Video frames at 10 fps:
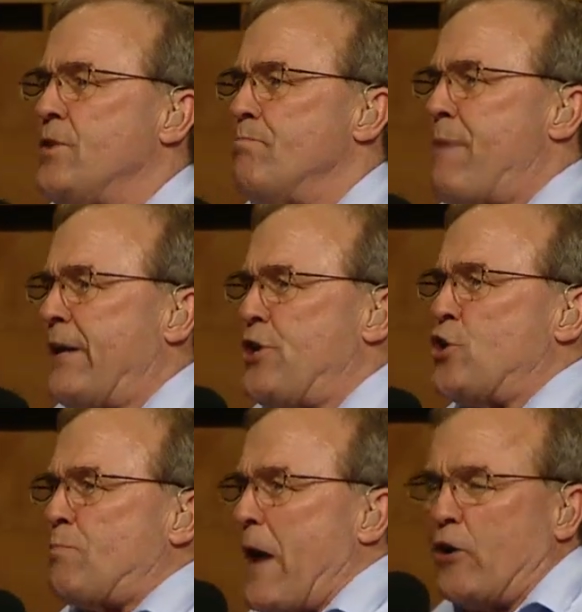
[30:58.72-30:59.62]
be- use
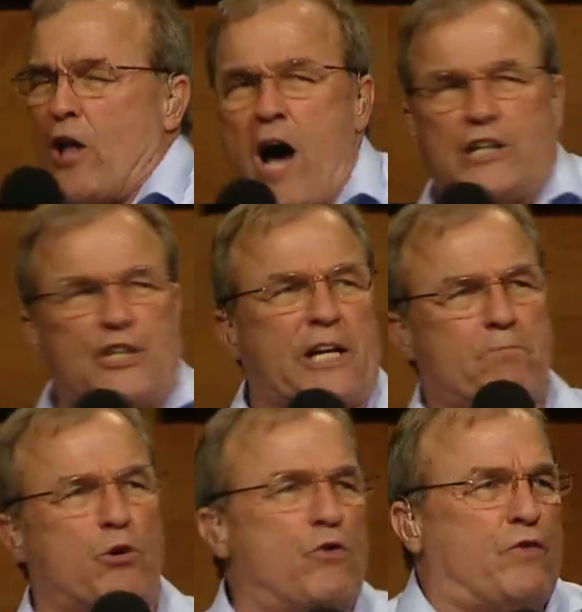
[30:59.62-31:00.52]
better logic and
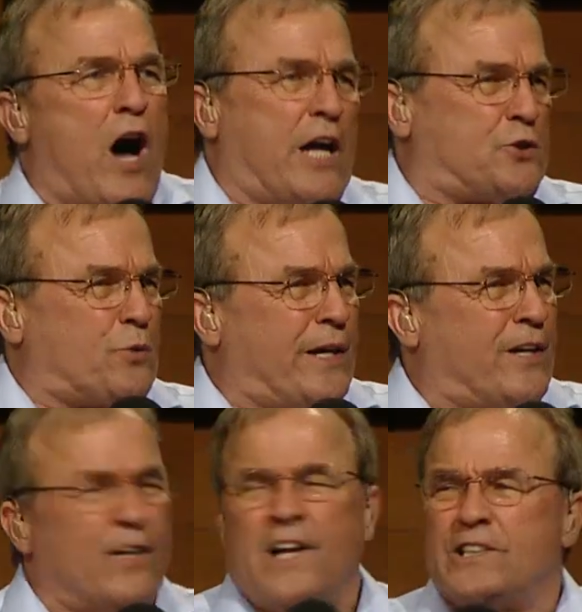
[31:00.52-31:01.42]
prove God's
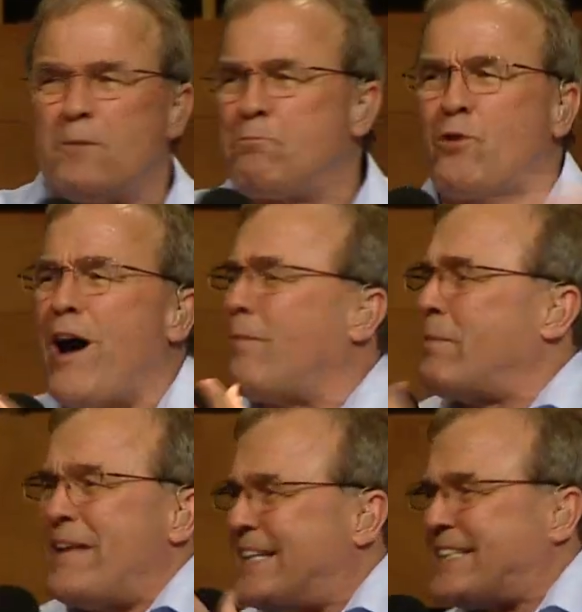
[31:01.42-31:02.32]
real. The problem
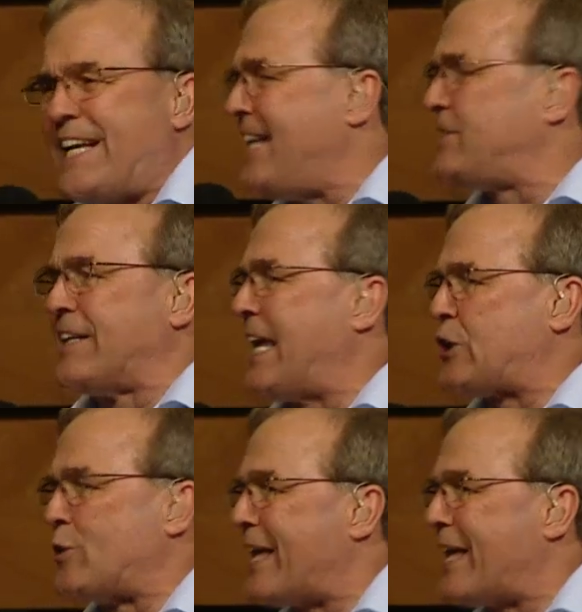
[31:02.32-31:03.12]
isn't intellectual